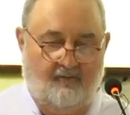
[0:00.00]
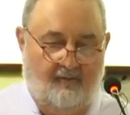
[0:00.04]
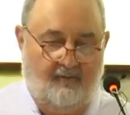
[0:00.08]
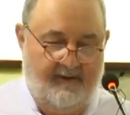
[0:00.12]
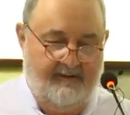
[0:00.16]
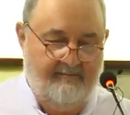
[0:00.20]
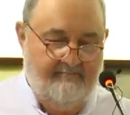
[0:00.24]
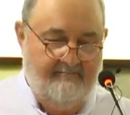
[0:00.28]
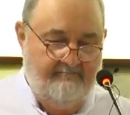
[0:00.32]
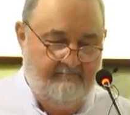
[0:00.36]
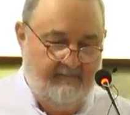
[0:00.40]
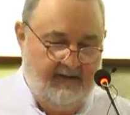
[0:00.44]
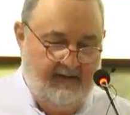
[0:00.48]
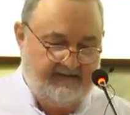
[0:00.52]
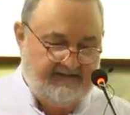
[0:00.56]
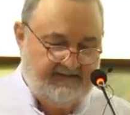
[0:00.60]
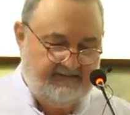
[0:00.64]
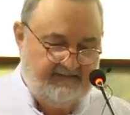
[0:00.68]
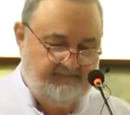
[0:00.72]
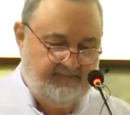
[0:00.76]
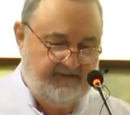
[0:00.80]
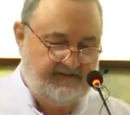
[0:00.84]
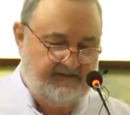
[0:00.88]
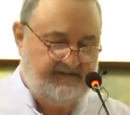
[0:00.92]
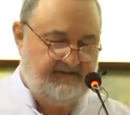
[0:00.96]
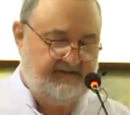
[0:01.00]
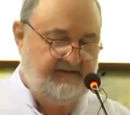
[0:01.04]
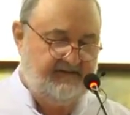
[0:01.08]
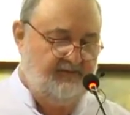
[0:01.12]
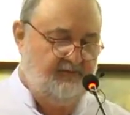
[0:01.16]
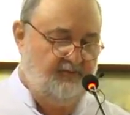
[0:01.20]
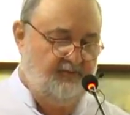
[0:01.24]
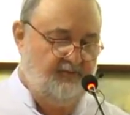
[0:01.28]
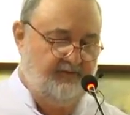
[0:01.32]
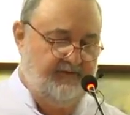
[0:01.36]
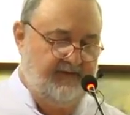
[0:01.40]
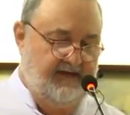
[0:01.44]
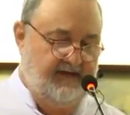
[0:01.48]
we must
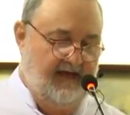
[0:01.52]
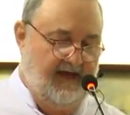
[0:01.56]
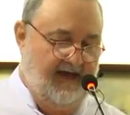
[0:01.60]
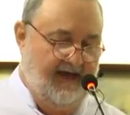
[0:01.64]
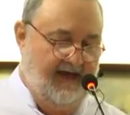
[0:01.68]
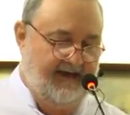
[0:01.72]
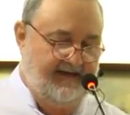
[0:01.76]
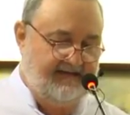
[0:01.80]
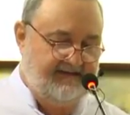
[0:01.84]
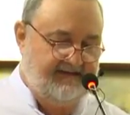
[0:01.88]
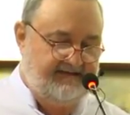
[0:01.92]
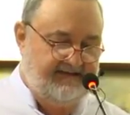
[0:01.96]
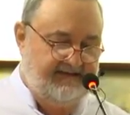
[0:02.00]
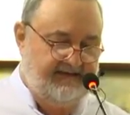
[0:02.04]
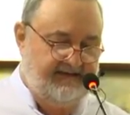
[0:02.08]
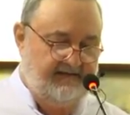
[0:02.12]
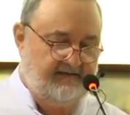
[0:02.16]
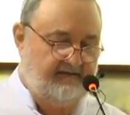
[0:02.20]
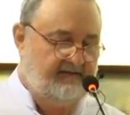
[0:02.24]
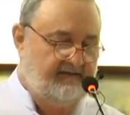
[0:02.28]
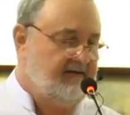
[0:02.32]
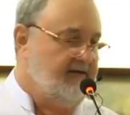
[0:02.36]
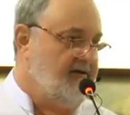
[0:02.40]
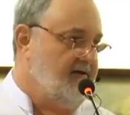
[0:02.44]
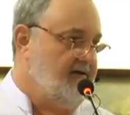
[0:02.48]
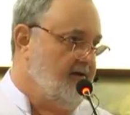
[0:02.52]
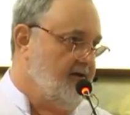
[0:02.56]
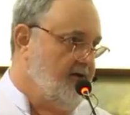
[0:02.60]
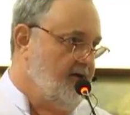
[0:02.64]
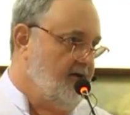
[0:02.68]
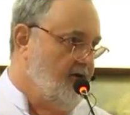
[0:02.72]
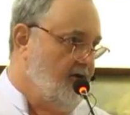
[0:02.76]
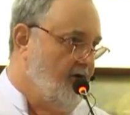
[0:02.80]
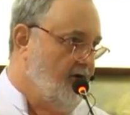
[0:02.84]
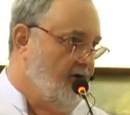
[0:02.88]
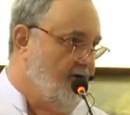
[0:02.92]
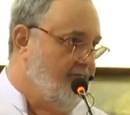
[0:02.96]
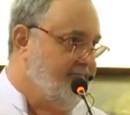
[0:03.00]
pursue the ideal
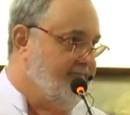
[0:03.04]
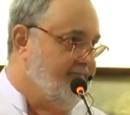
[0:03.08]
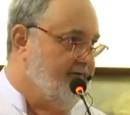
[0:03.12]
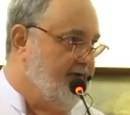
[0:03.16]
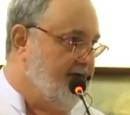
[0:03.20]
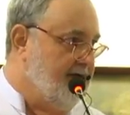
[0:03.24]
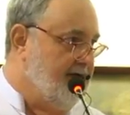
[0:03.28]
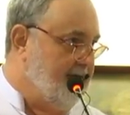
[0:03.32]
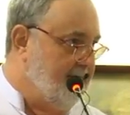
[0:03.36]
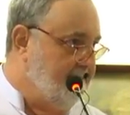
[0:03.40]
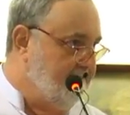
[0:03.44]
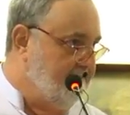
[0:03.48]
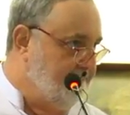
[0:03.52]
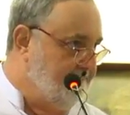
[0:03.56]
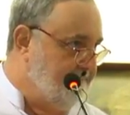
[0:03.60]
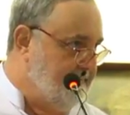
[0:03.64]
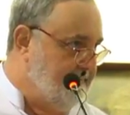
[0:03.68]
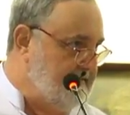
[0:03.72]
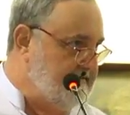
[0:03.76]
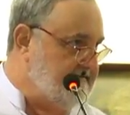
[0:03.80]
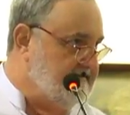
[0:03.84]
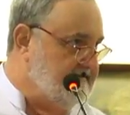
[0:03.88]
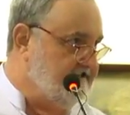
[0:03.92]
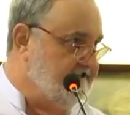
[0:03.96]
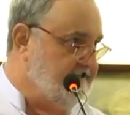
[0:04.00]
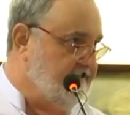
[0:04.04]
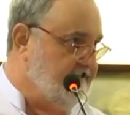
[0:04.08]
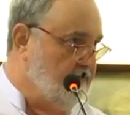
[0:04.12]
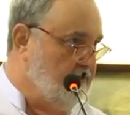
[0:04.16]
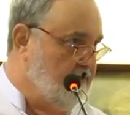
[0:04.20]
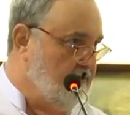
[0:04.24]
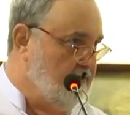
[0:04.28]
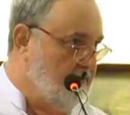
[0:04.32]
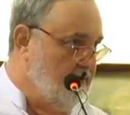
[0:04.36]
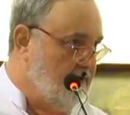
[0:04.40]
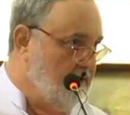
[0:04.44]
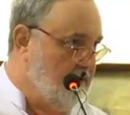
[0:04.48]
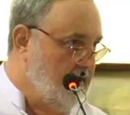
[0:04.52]
of a
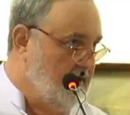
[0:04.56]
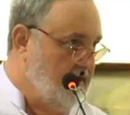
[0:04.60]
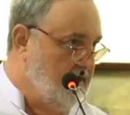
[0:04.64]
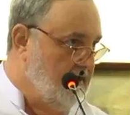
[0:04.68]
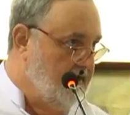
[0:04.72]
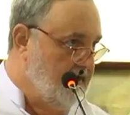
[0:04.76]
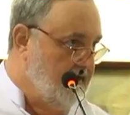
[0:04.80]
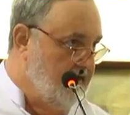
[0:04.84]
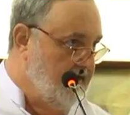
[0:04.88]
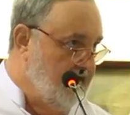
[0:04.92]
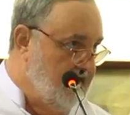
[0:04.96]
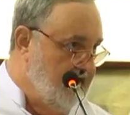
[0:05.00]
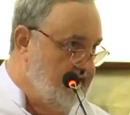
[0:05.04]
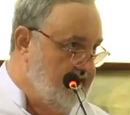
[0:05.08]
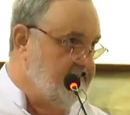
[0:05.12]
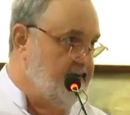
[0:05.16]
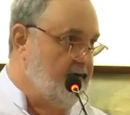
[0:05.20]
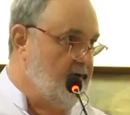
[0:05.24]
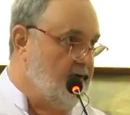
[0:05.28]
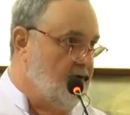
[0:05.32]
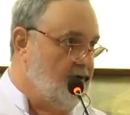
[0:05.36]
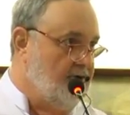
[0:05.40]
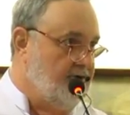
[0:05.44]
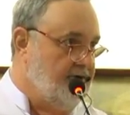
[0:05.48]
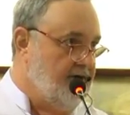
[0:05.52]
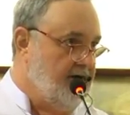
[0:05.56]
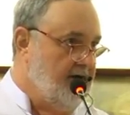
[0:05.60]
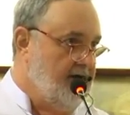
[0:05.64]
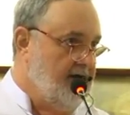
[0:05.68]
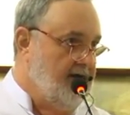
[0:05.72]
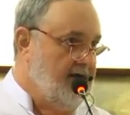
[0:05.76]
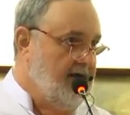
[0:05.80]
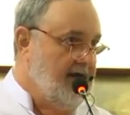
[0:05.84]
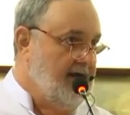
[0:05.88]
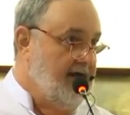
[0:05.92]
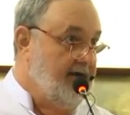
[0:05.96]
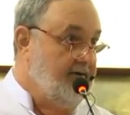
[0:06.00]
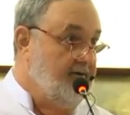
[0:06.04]
peaceful neighborhood,
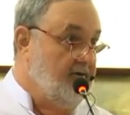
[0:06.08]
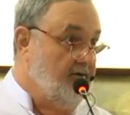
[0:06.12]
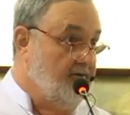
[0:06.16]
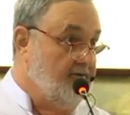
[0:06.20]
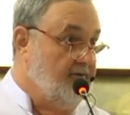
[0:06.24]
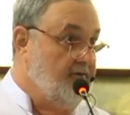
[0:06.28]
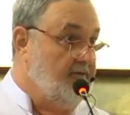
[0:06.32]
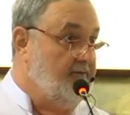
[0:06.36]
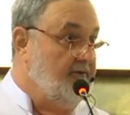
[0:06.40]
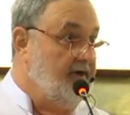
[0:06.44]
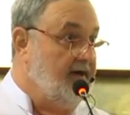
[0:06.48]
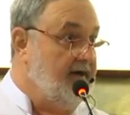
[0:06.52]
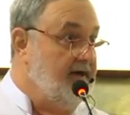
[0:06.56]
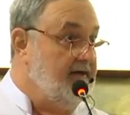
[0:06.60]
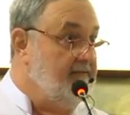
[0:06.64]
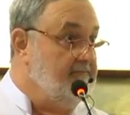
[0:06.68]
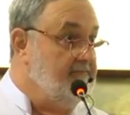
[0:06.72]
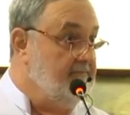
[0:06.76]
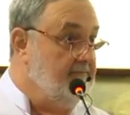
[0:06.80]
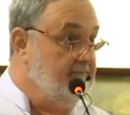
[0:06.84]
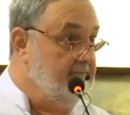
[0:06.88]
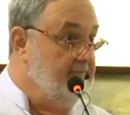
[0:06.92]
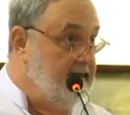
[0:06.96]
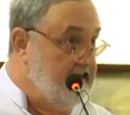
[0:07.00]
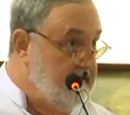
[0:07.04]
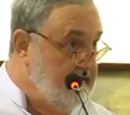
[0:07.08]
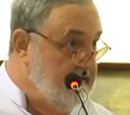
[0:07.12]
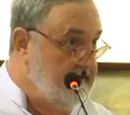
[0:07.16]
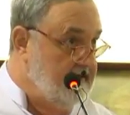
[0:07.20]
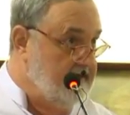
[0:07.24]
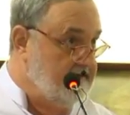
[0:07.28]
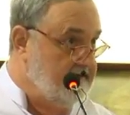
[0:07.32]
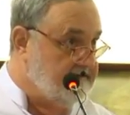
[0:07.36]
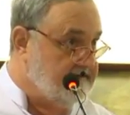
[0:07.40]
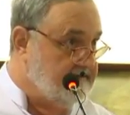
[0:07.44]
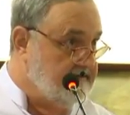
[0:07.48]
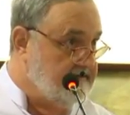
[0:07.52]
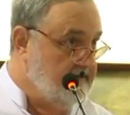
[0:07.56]
and not only mean
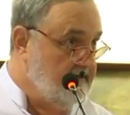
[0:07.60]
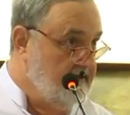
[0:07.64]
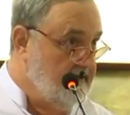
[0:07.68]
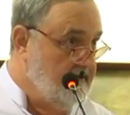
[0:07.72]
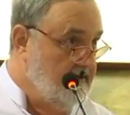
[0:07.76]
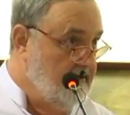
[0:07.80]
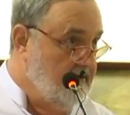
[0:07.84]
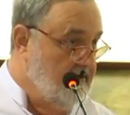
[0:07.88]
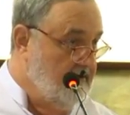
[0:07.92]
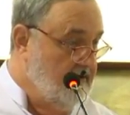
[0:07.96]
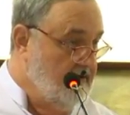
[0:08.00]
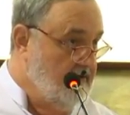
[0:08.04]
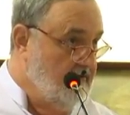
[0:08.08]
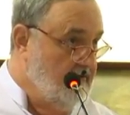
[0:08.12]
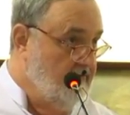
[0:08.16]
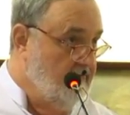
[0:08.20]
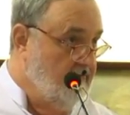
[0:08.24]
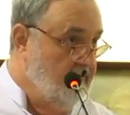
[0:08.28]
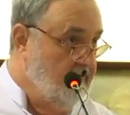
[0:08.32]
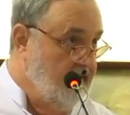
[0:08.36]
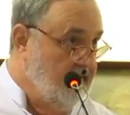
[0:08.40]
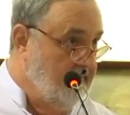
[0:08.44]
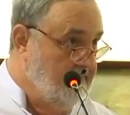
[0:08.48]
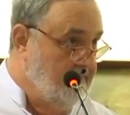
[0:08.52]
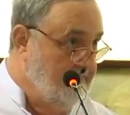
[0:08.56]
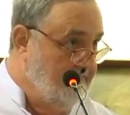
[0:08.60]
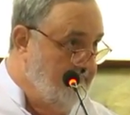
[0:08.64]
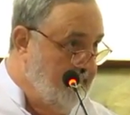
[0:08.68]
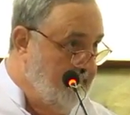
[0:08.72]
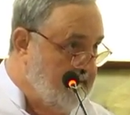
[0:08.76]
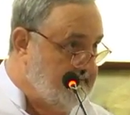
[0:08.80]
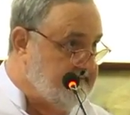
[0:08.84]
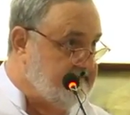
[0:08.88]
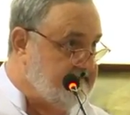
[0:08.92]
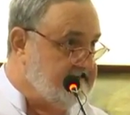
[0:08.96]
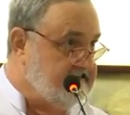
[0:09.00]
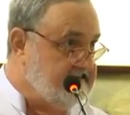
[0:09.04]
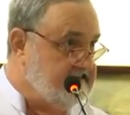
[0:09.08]
it, we
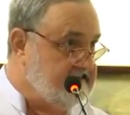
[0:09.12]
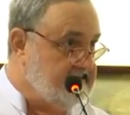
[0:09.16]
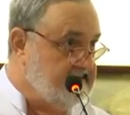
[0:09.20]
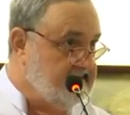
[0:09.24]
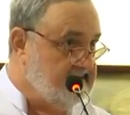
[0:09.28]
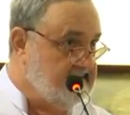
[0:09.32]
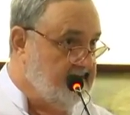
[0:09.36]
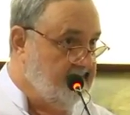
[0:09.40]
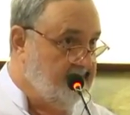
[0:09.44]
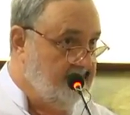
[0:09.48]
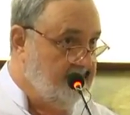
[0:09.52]
must